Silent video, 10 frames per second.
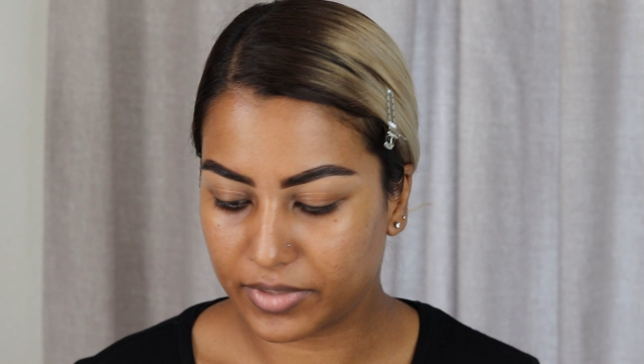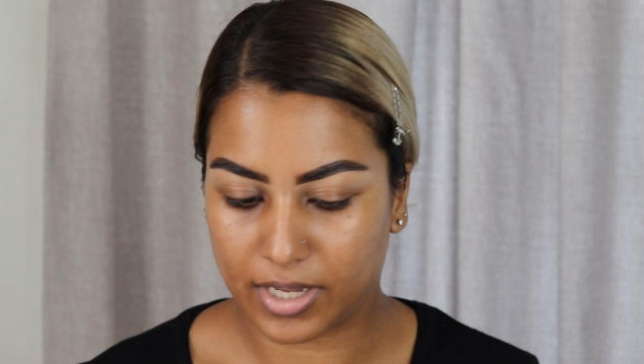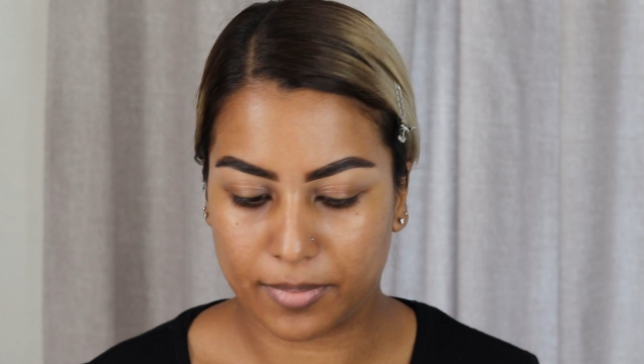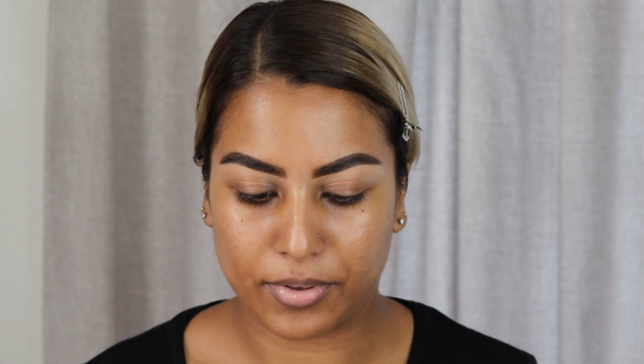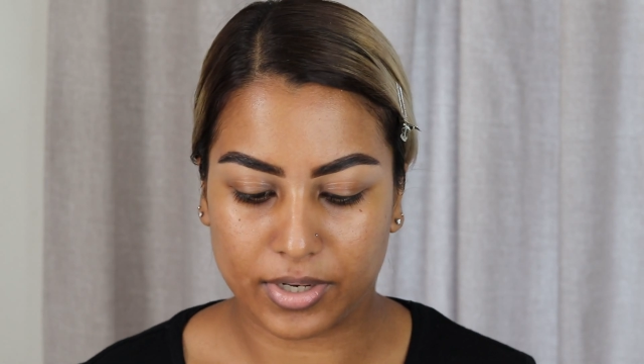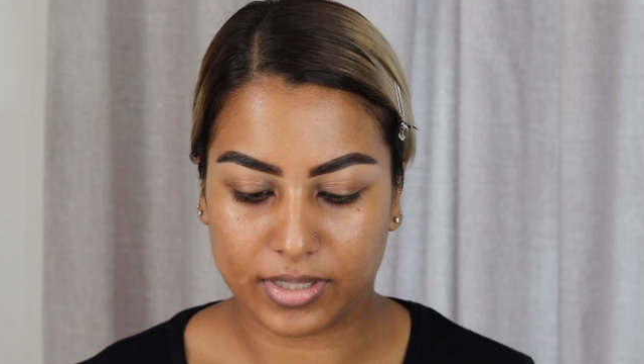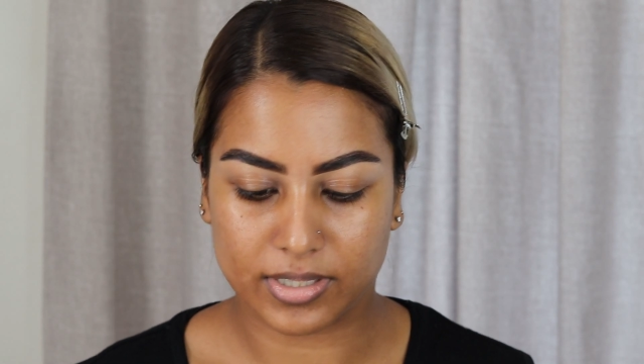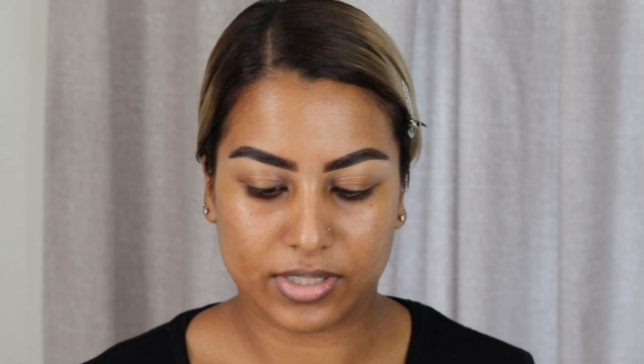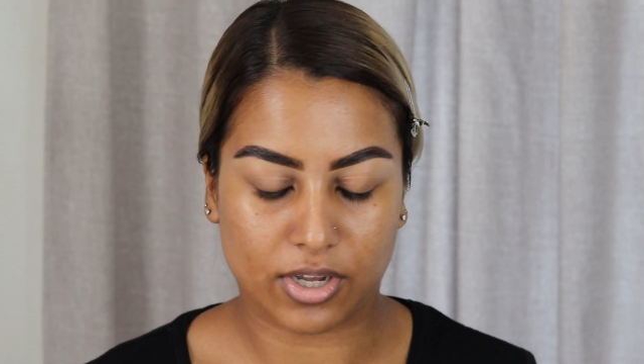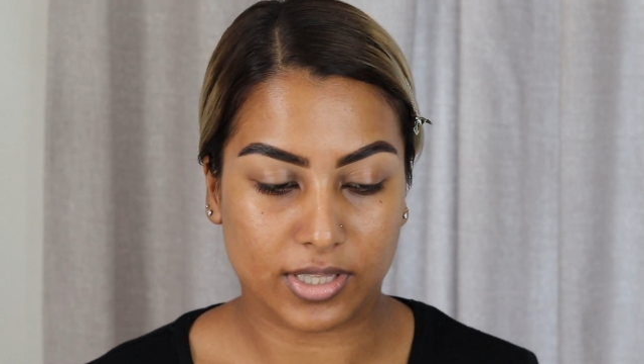and putting
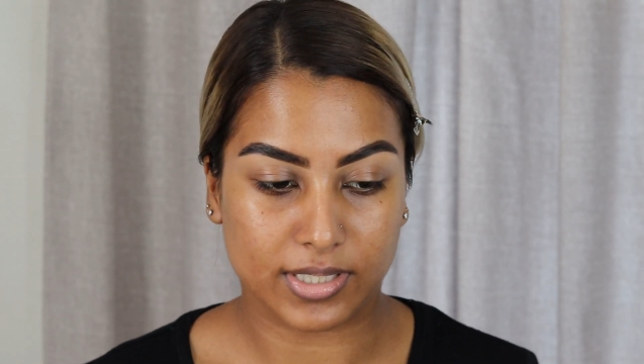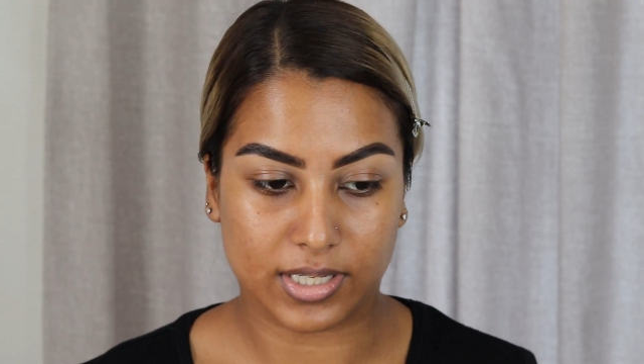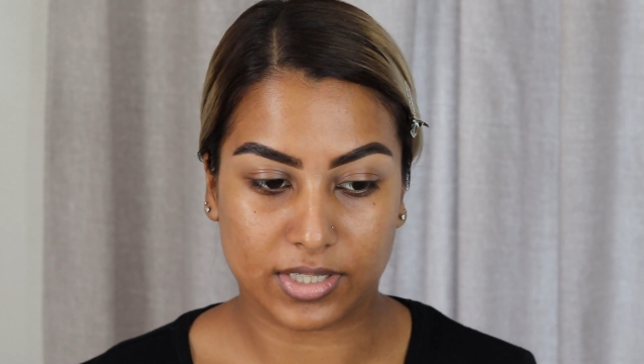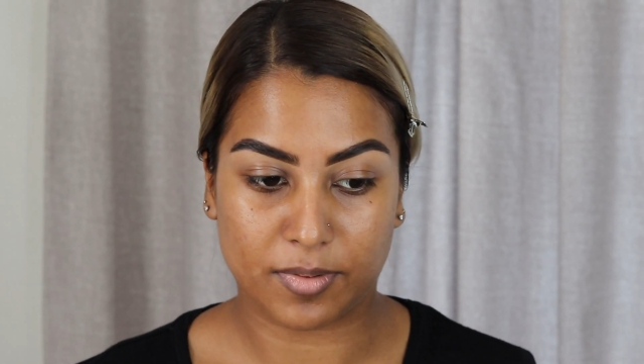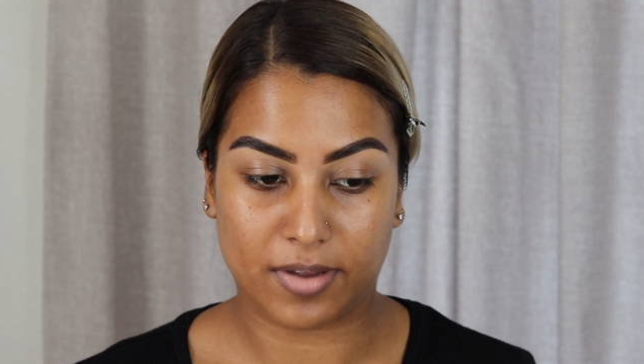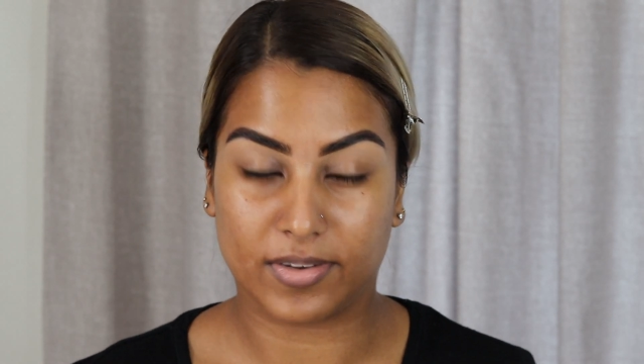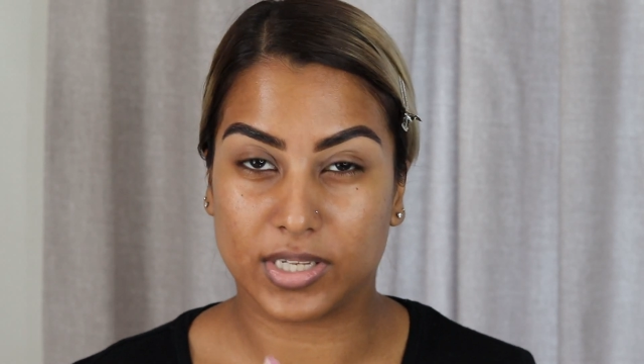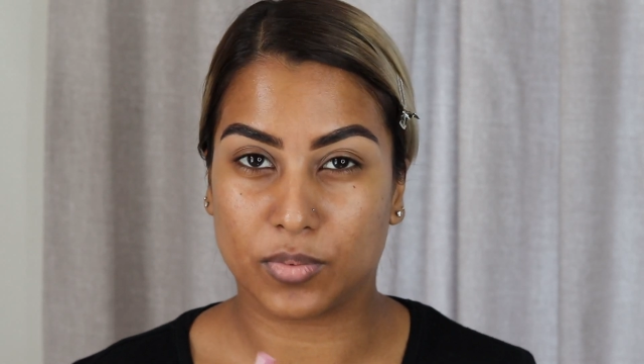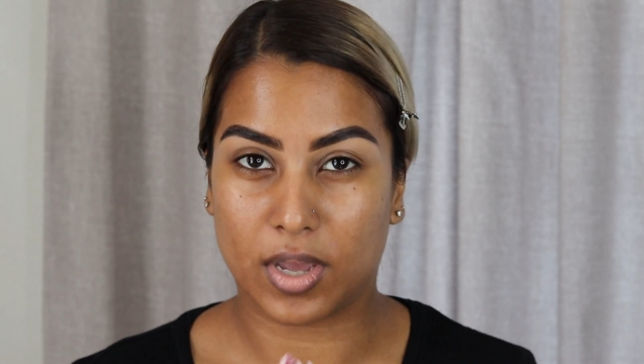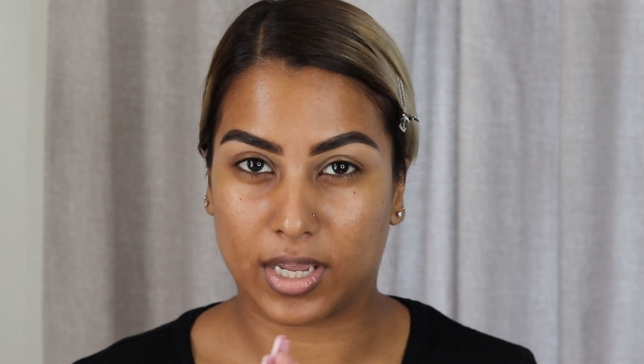this on the center of my
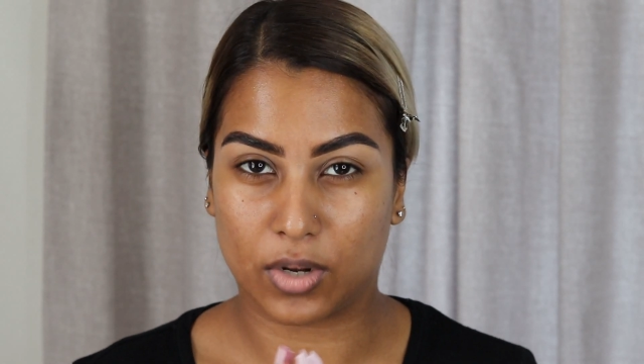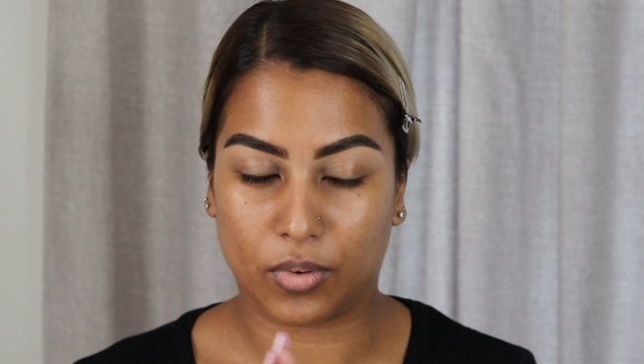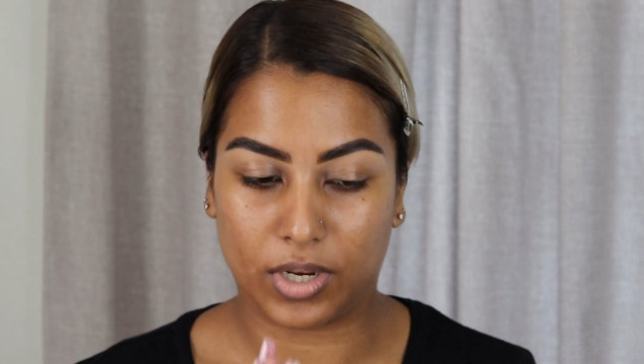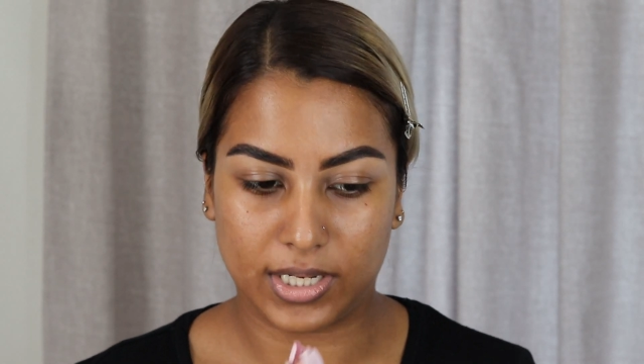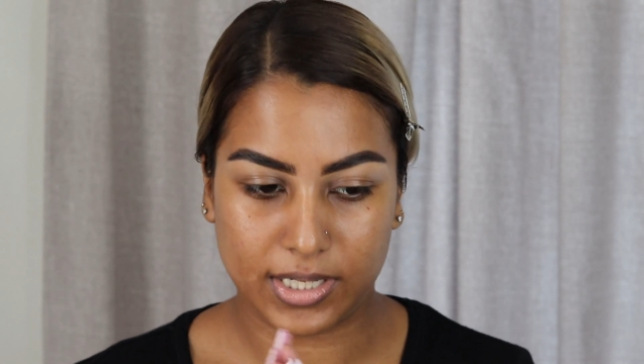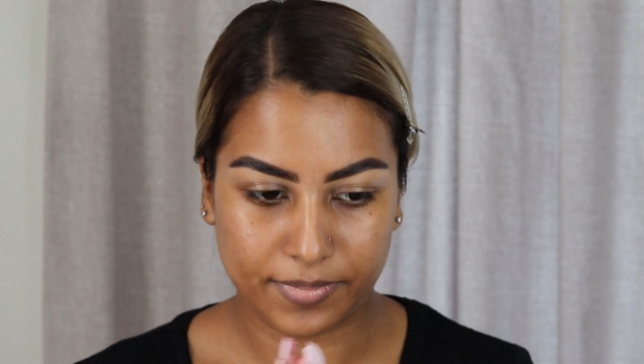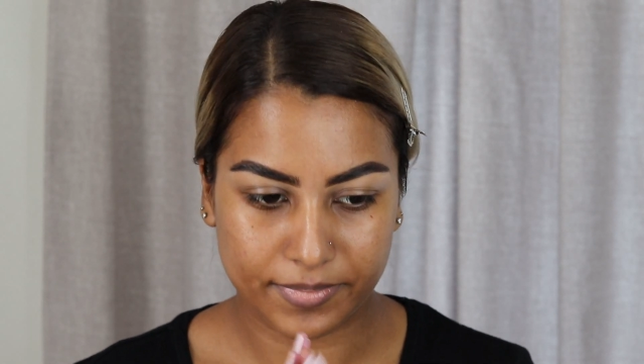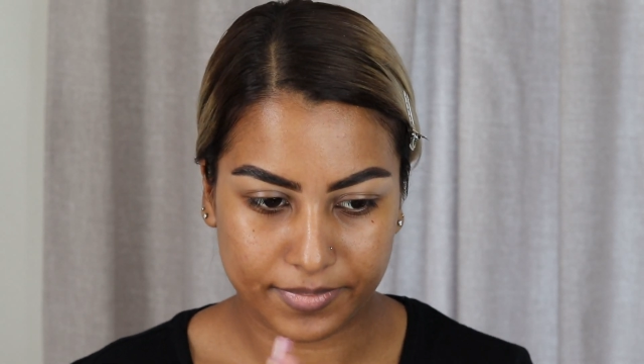face where I get oily.